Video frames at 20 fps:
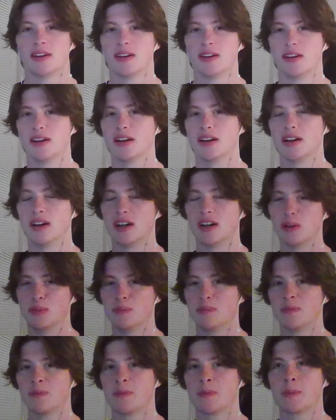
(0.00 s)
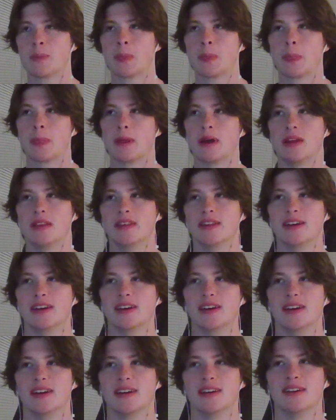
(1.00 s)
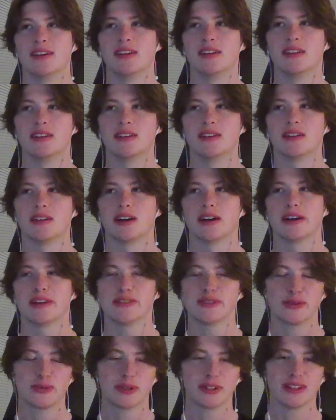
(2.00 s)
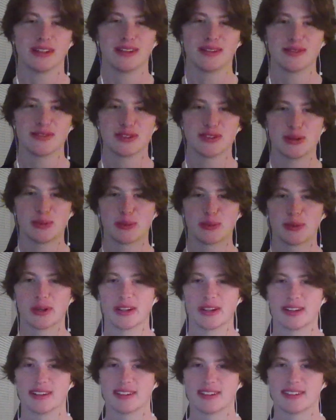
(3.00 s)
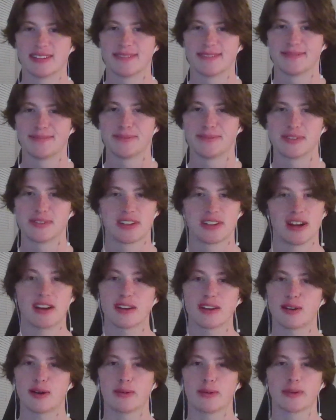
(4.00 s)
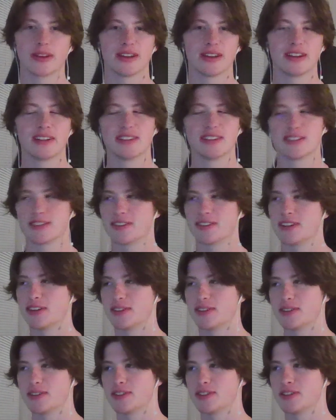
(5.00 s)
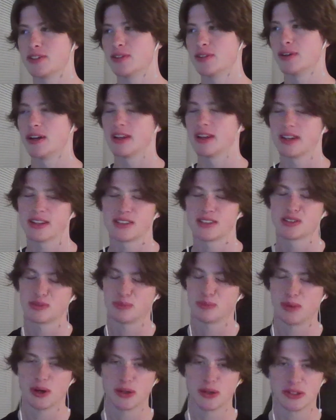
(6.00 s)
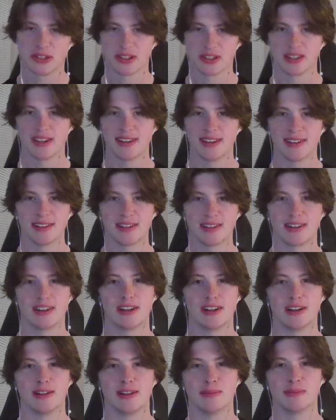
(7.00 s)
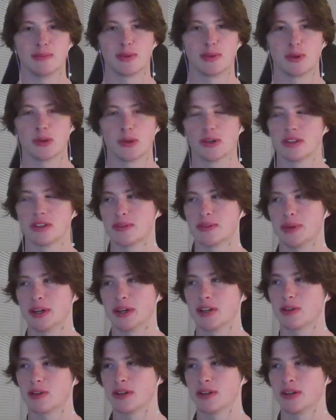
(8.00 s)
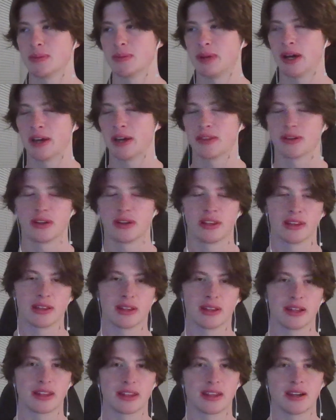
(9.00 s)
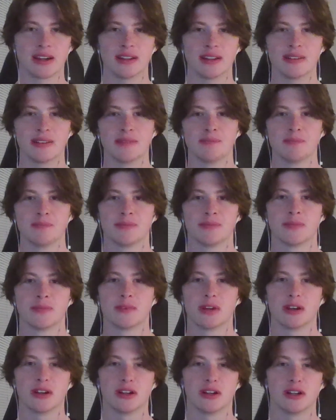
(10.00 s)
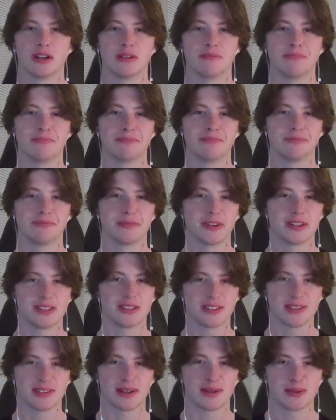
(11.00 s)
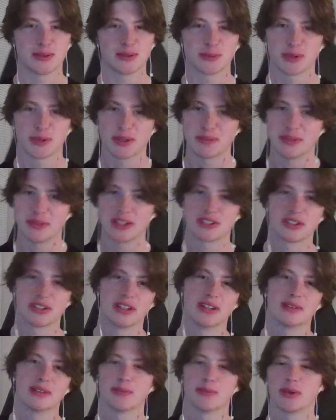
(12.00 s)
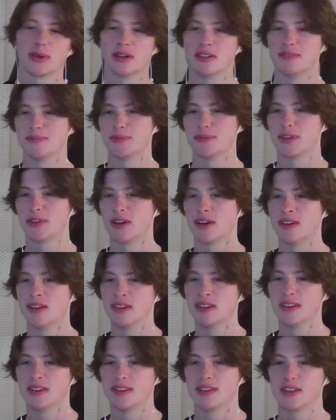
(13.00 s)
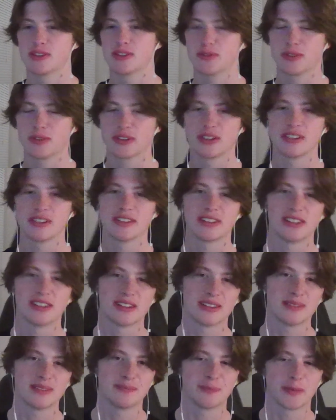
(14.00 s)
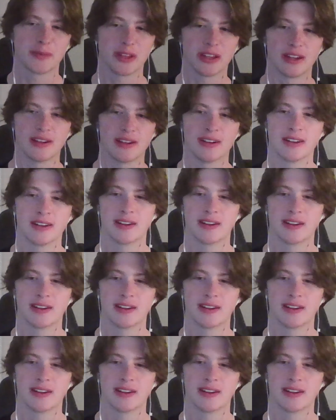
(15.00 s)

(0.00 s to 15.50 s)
Um, and then I also really love snowboarding. It's not at all related to the other two, I guess, mostly, um, or to my career path or anything like that. Um, I just thought it was worth mentioning. But yeah, thanks for listening. Later.